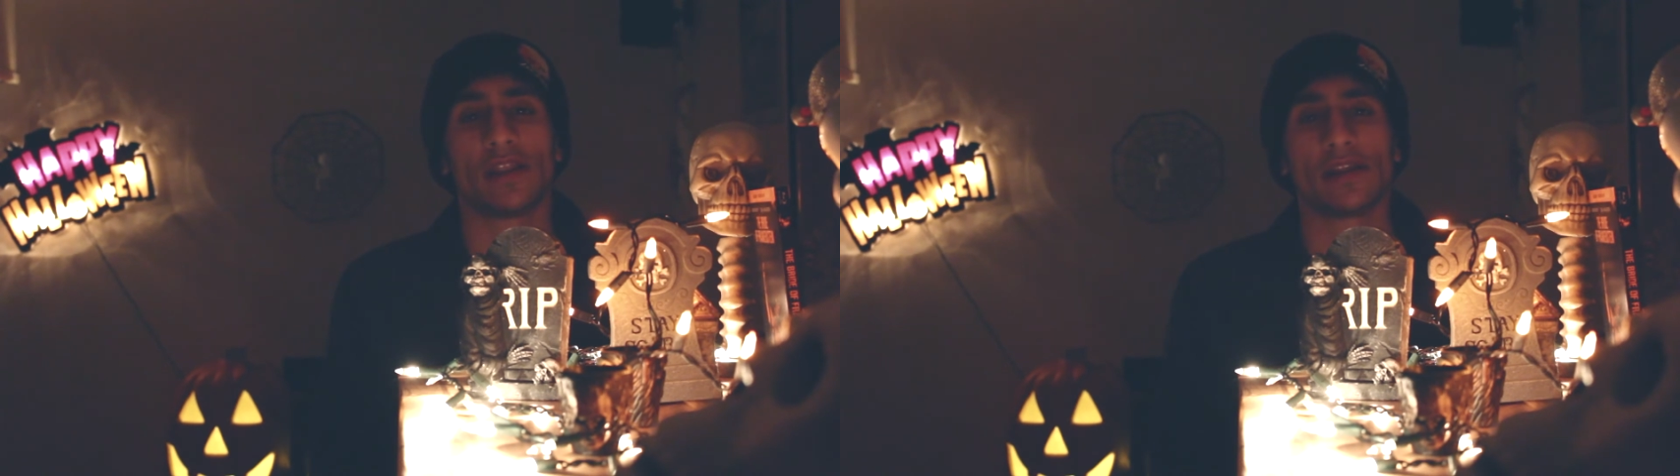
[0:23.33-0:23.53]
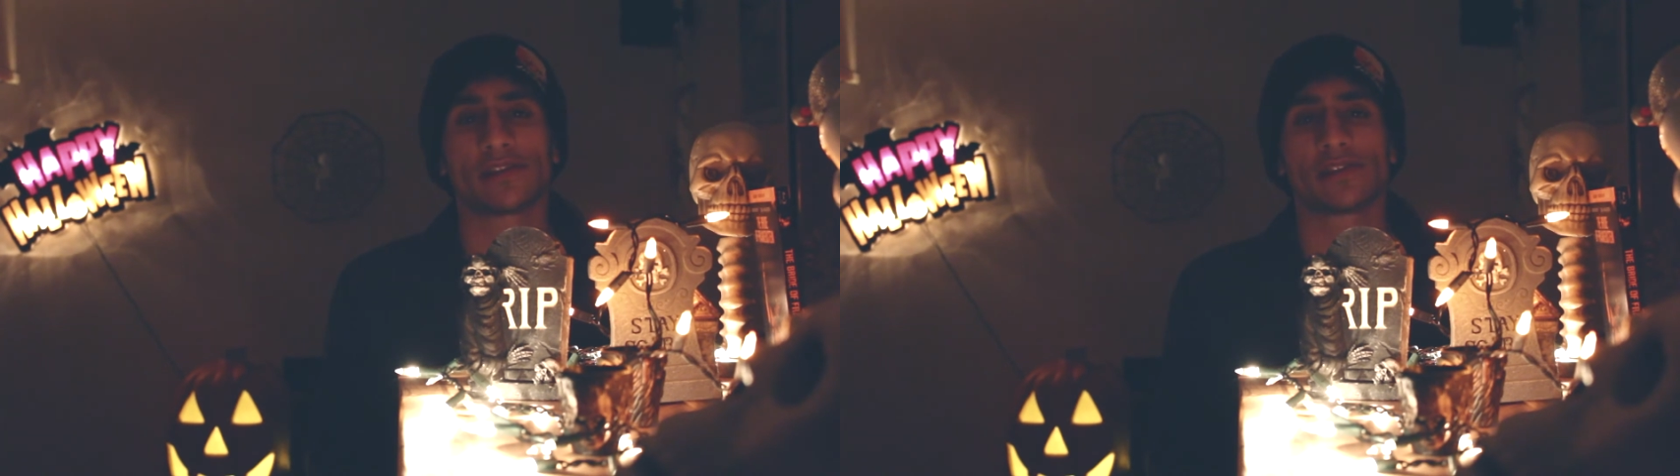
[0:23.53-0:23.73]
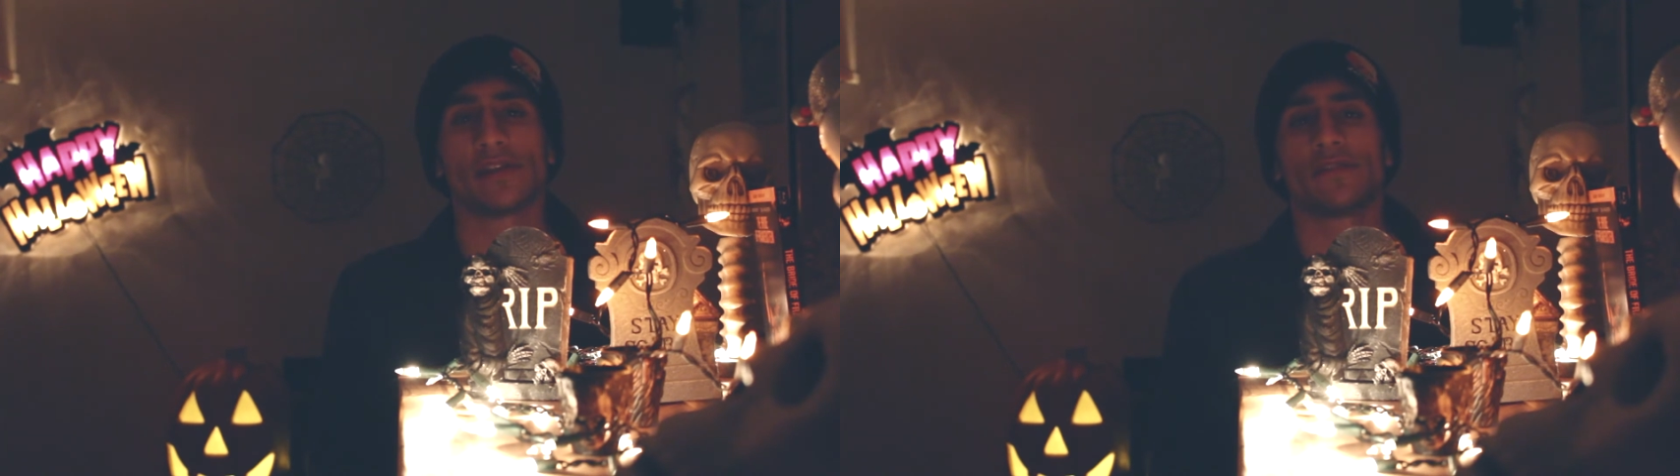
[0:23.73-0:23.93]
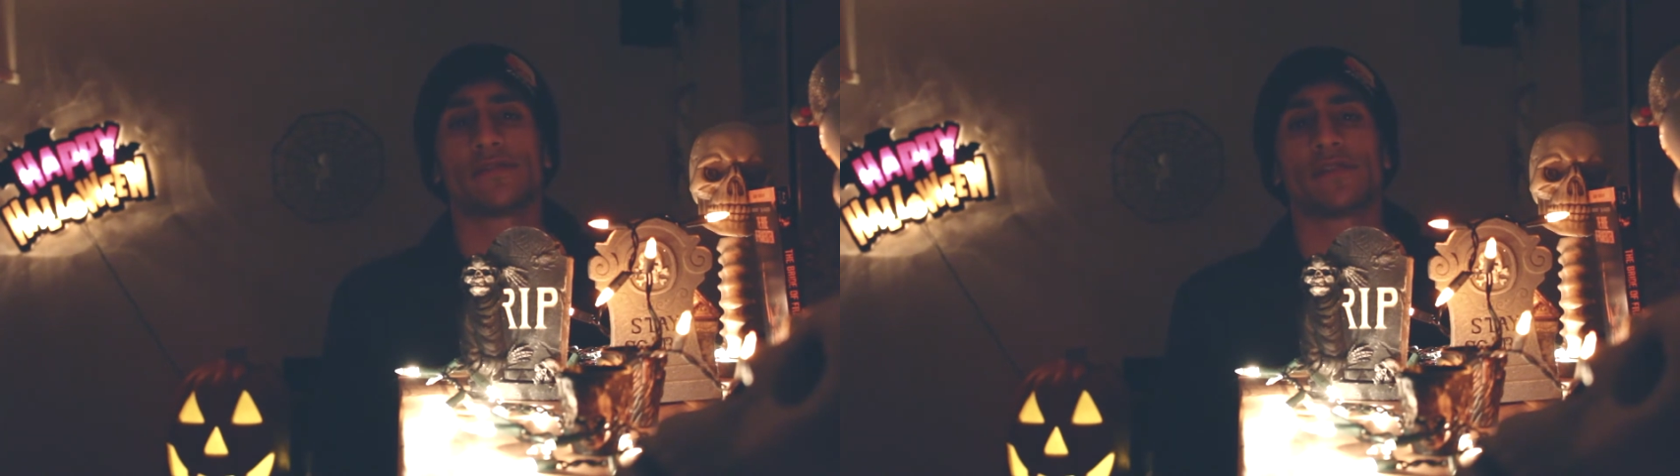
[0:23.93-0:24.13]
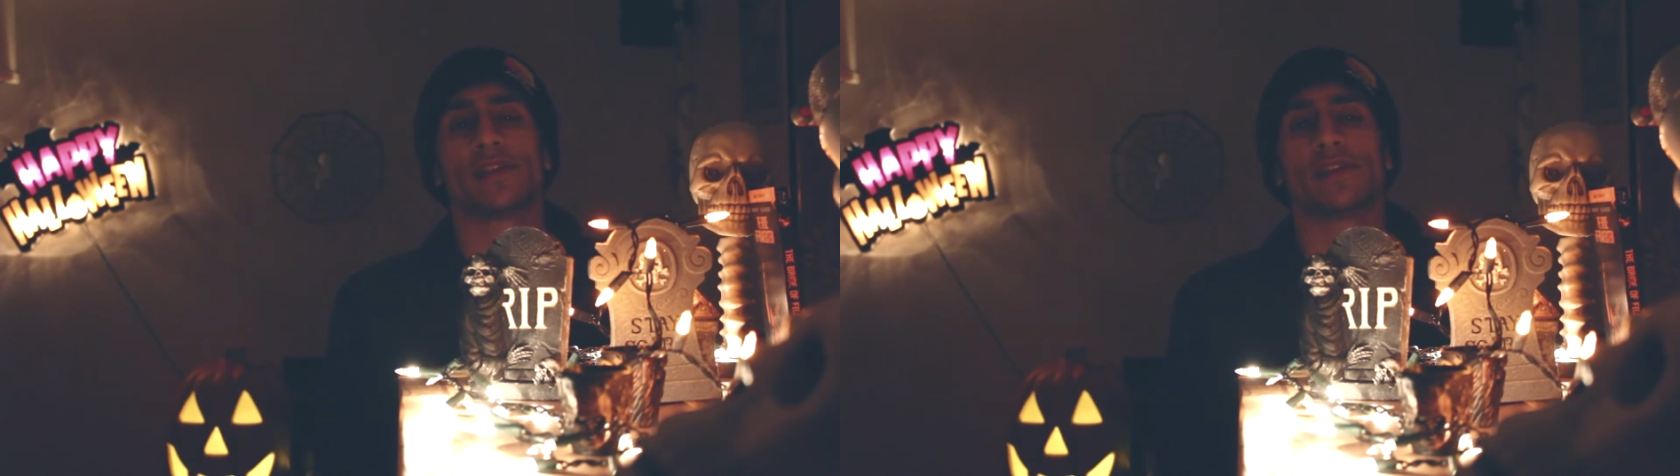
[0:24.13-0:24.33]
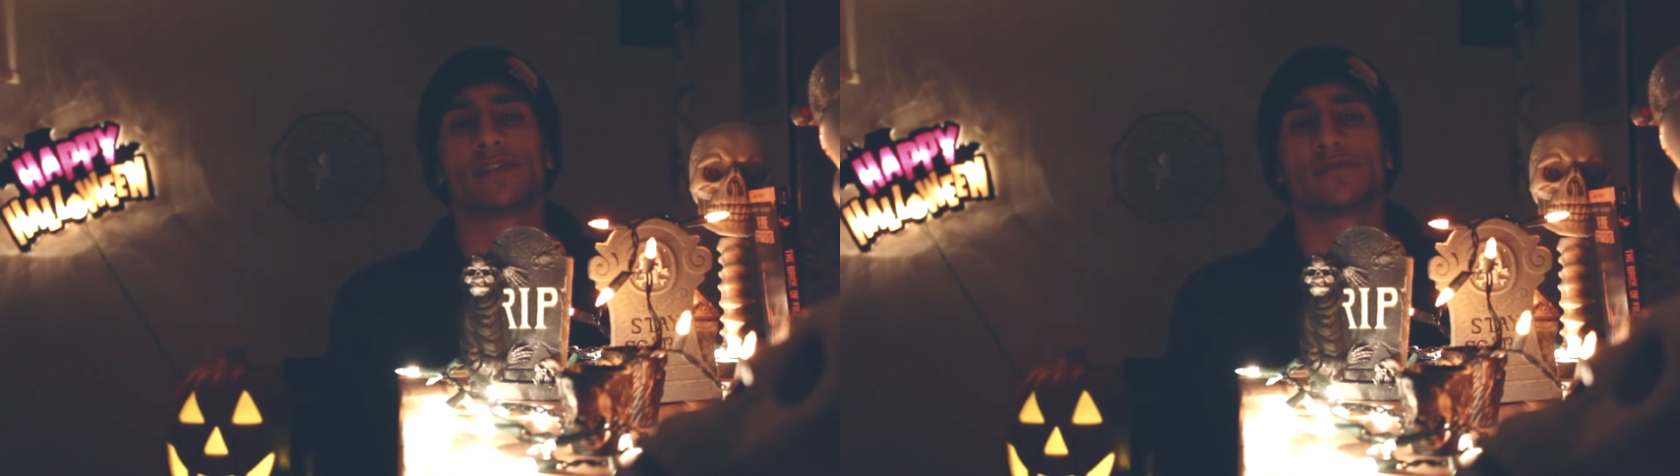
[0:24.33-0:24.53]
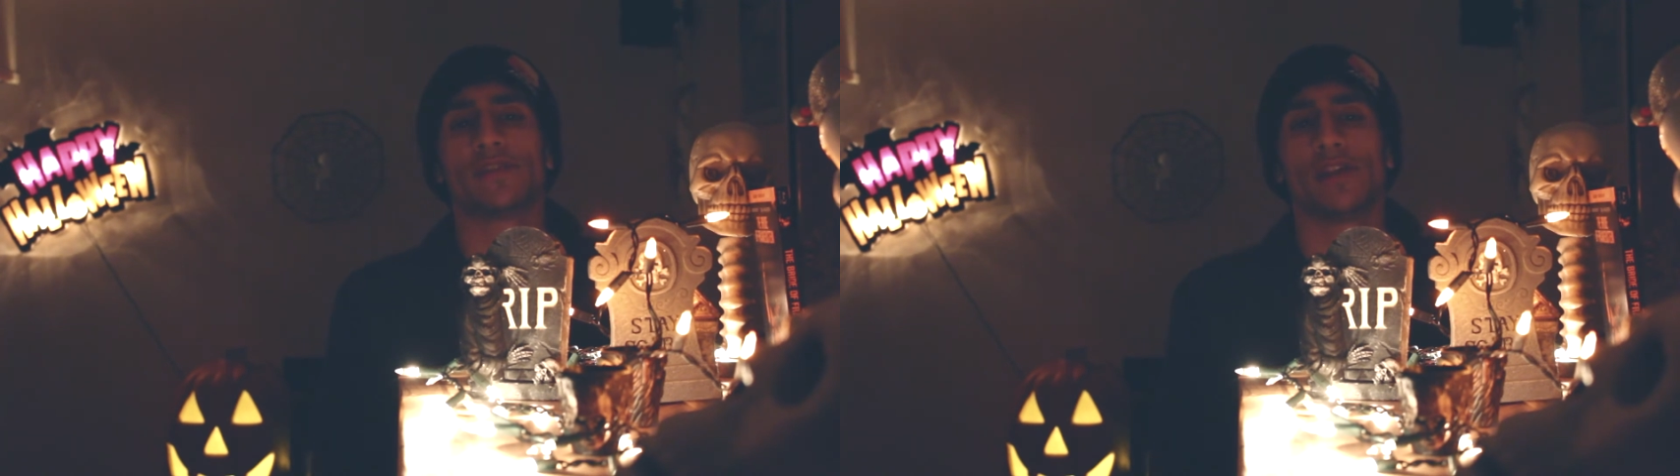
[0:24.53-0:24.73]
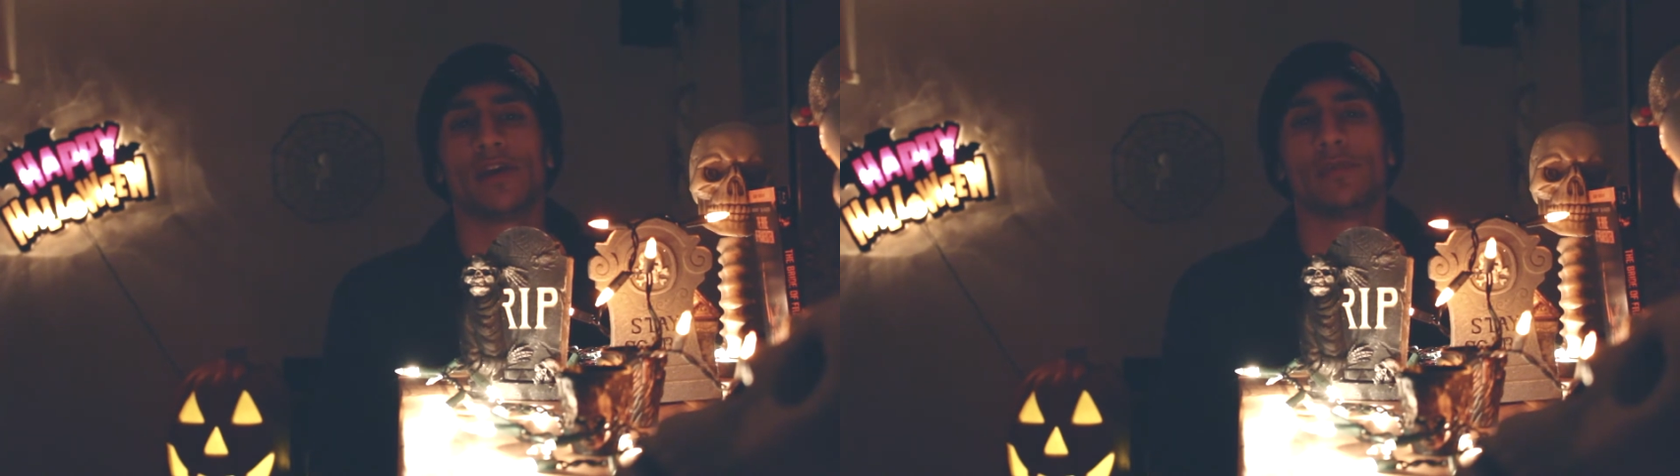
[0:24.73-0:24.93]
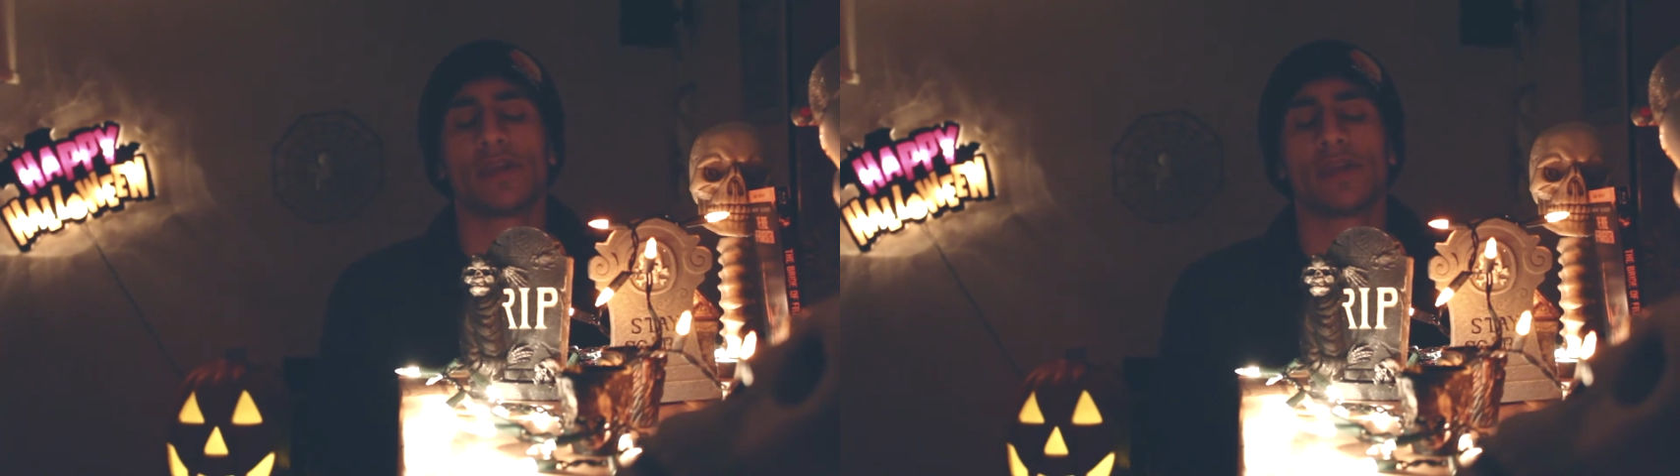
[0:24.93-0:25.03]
lot of stuff in this video,